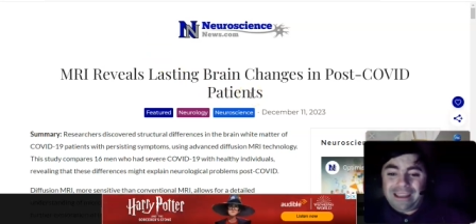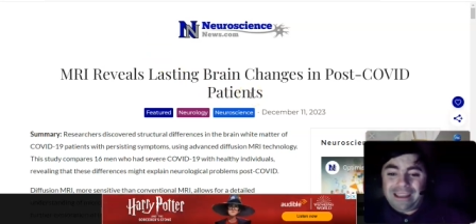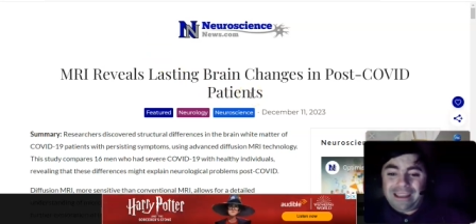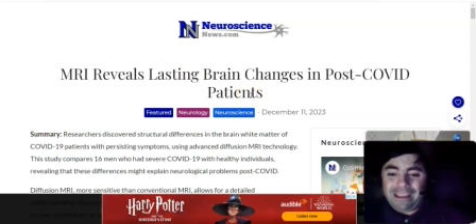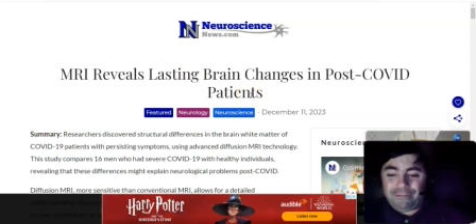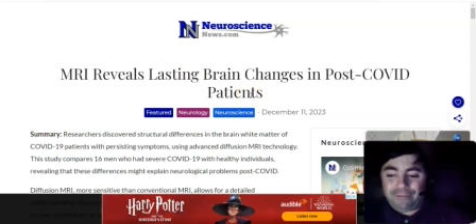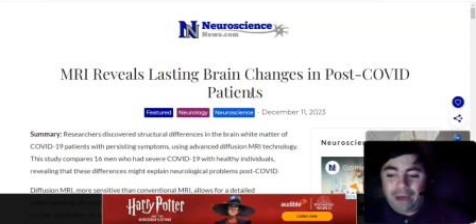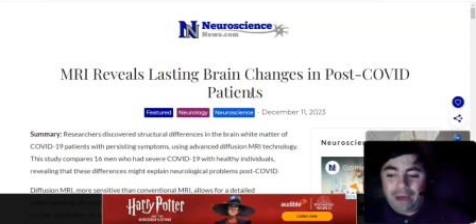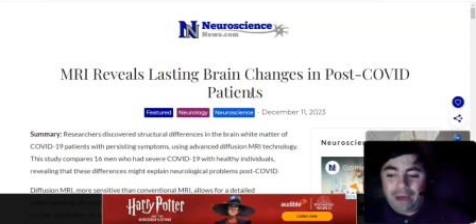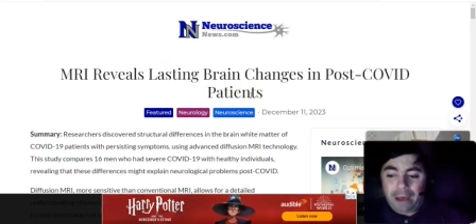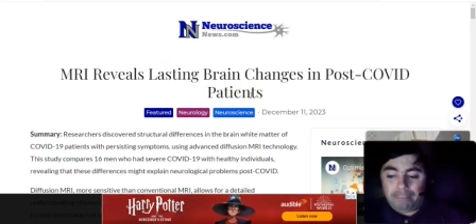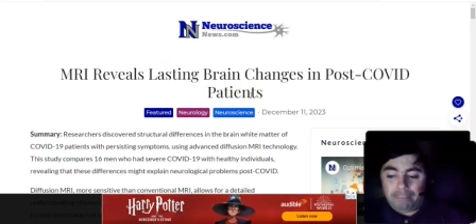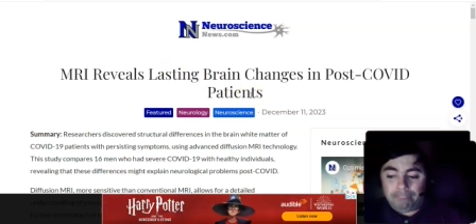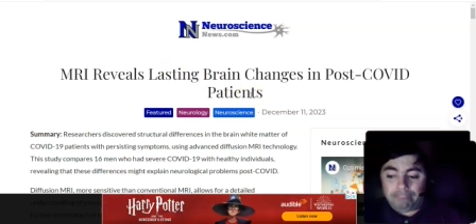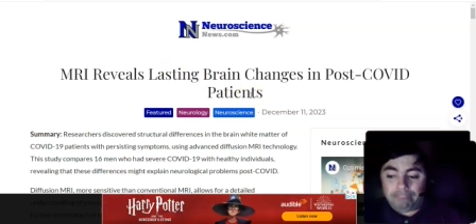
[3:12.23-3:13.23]
If
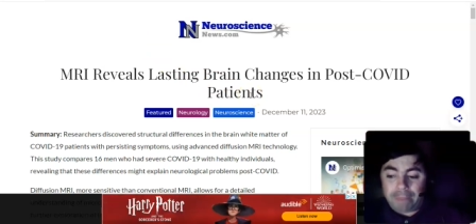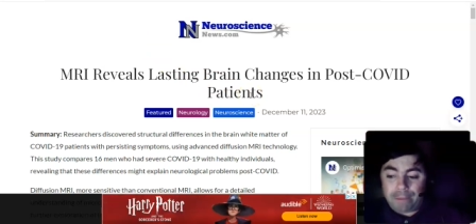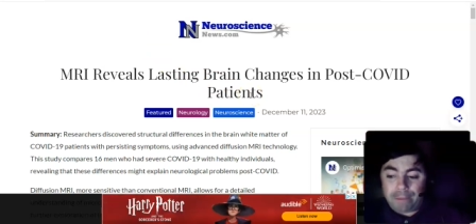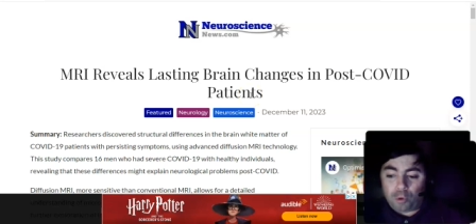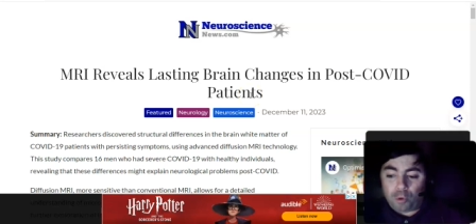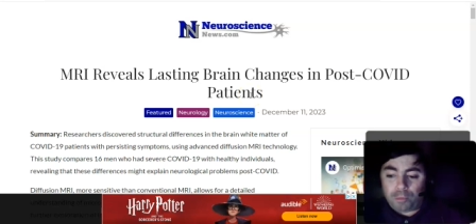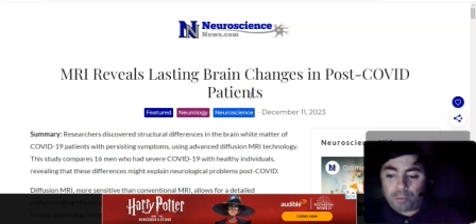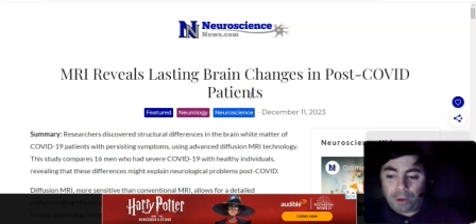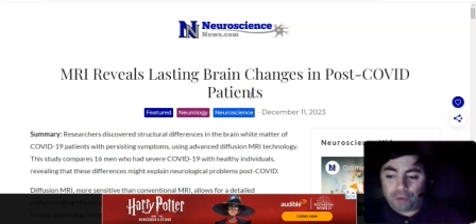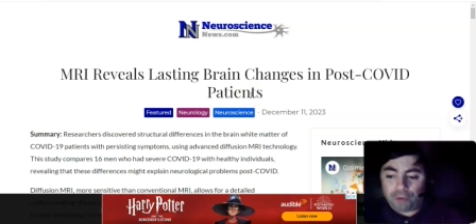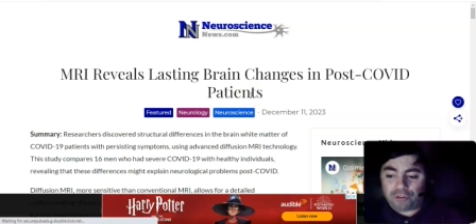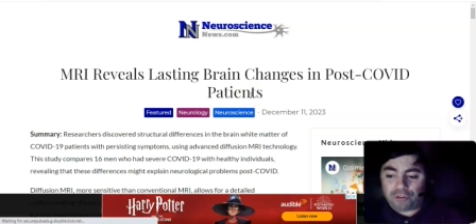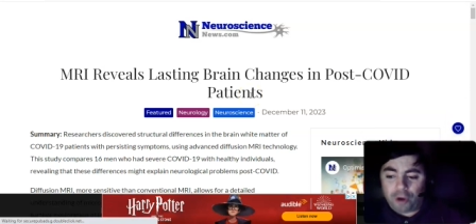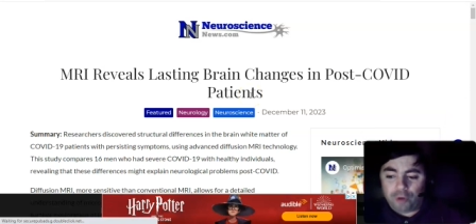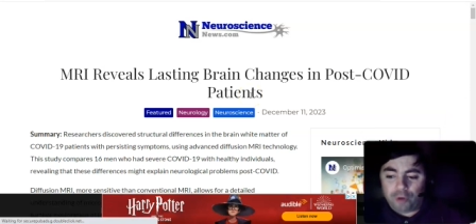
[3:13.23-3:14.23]
people
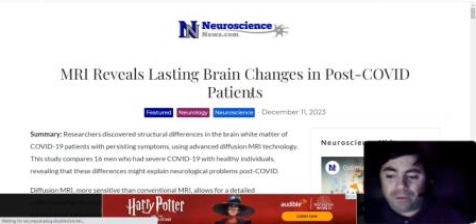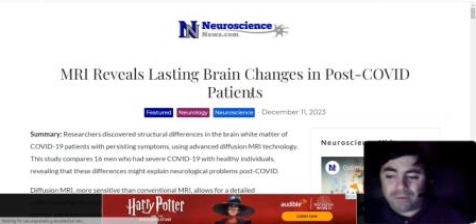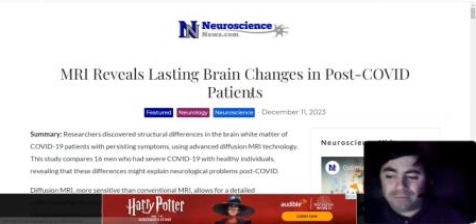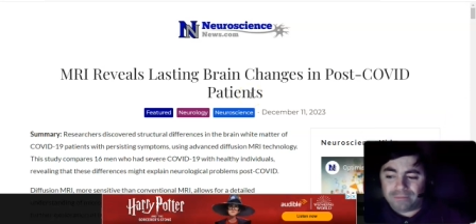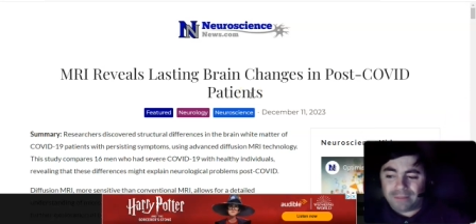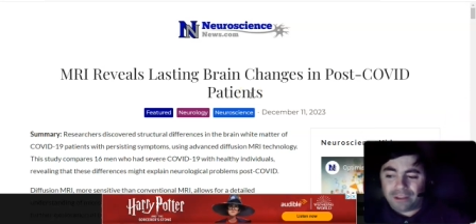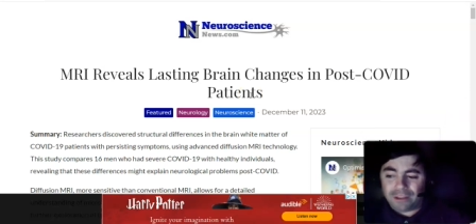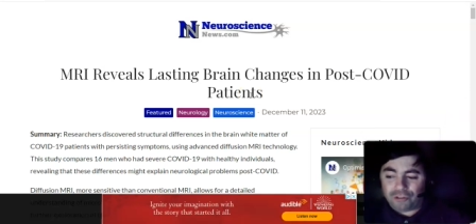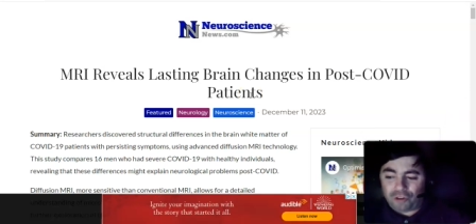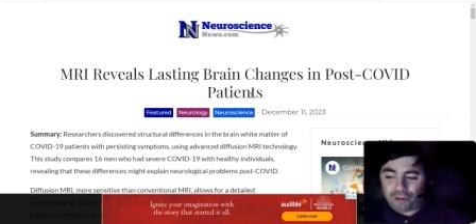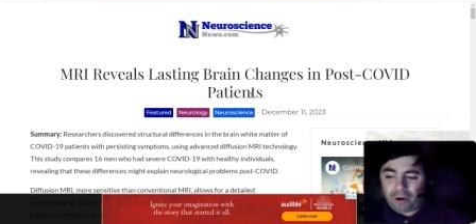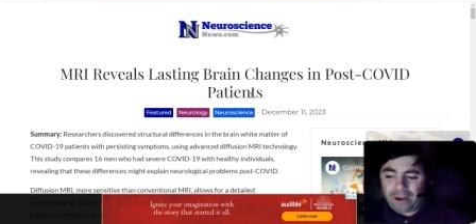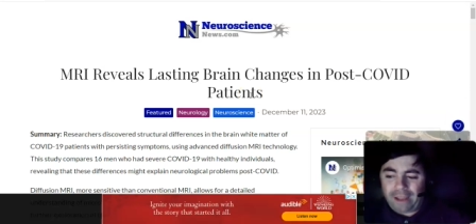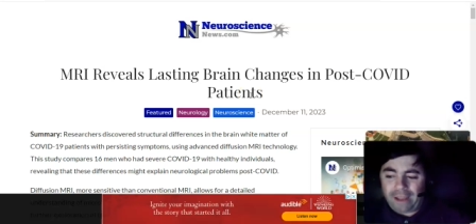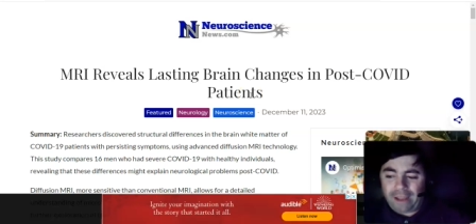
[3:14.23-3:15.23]
post-COVID
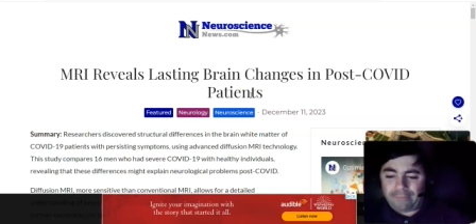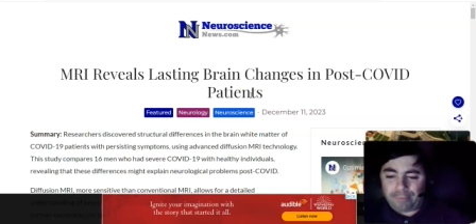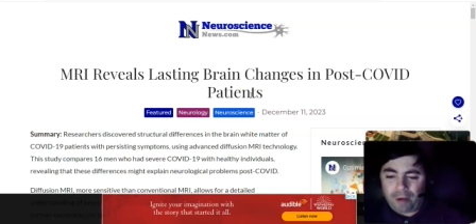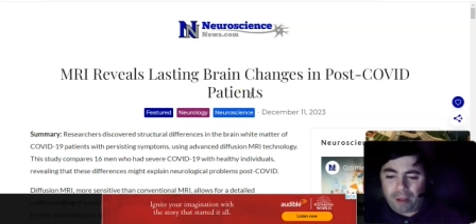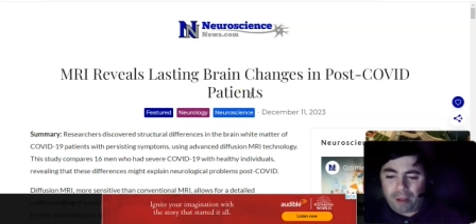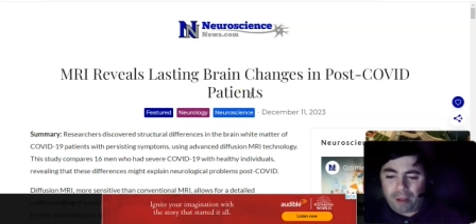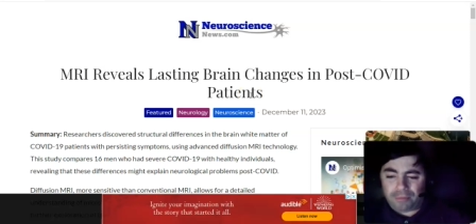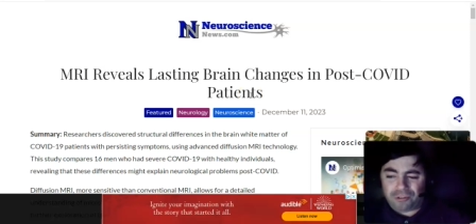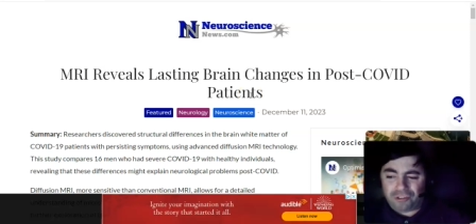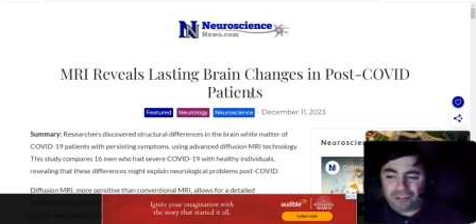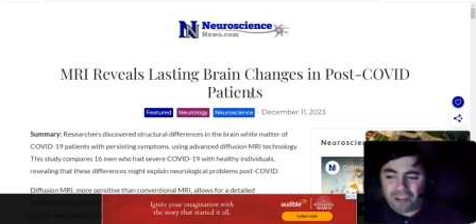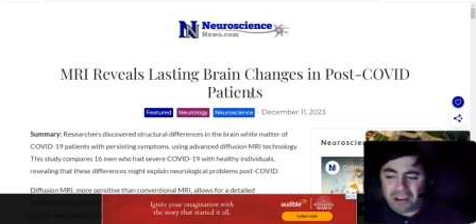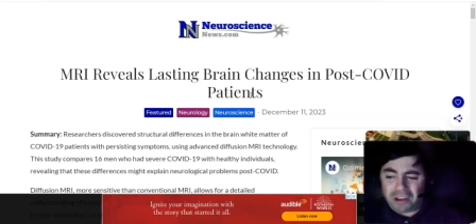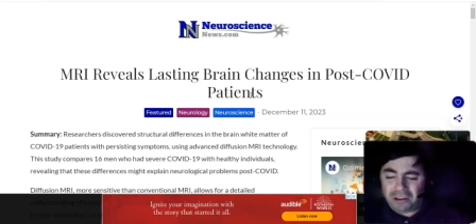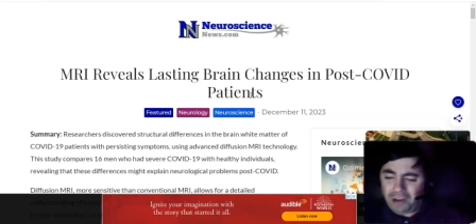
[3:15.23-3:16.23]
started having problems of
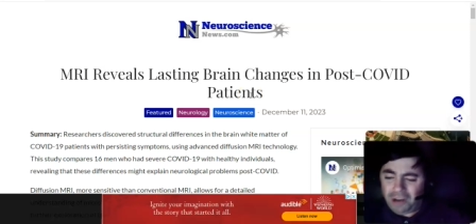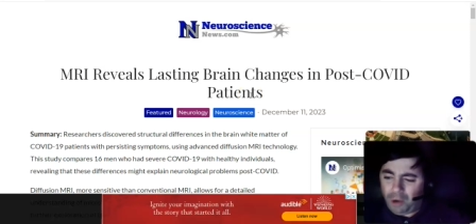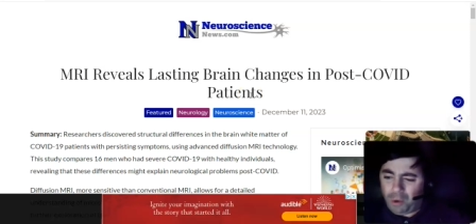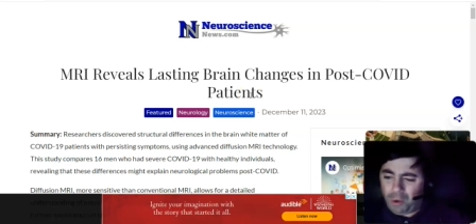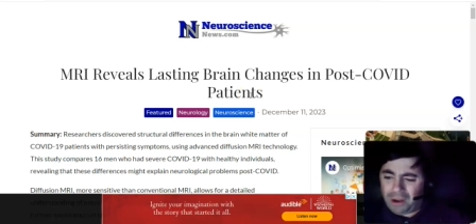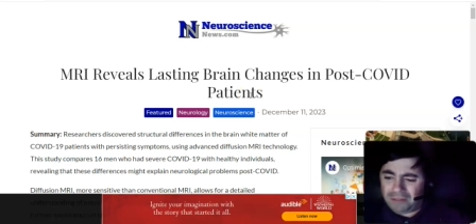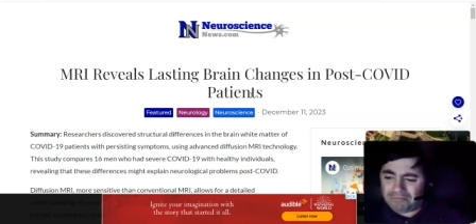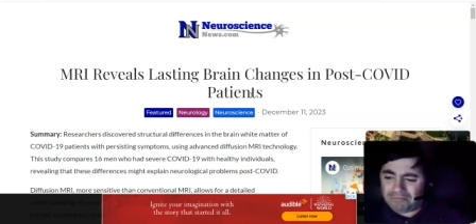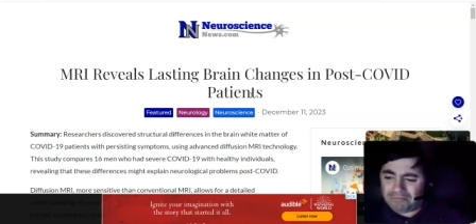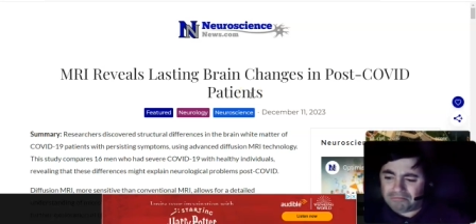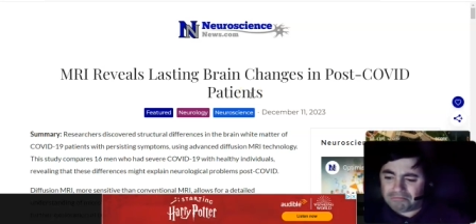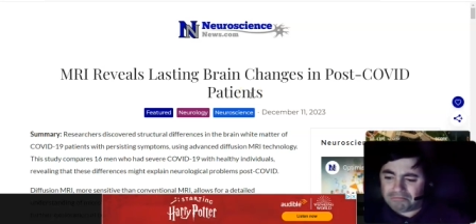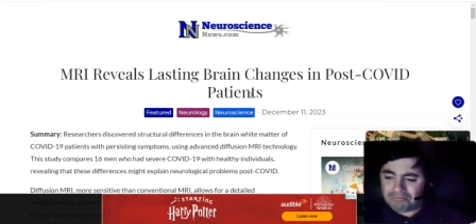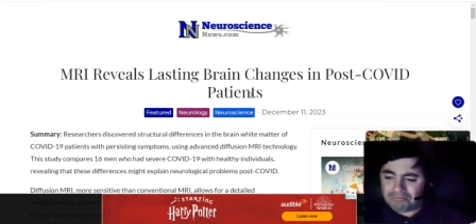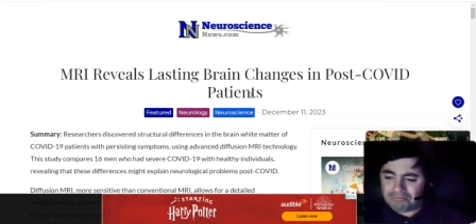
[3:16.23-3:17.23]
saying, you know what?
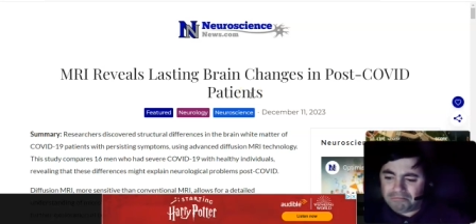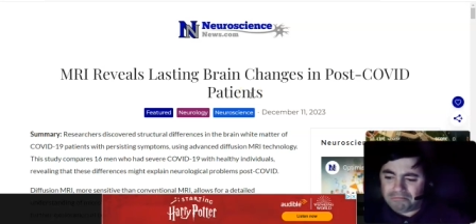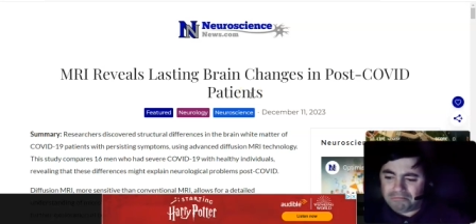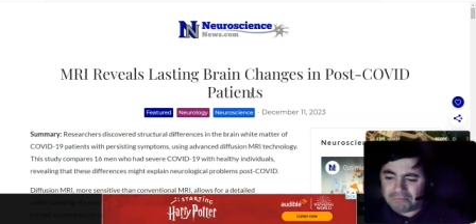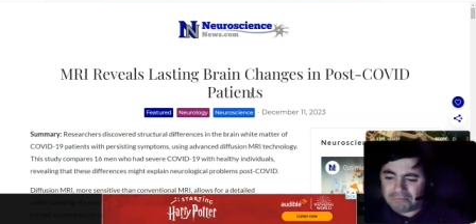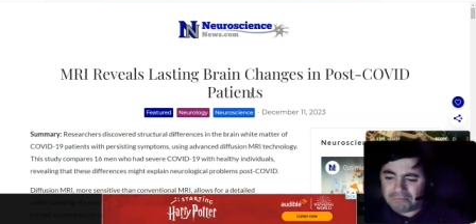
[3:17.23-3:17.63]
You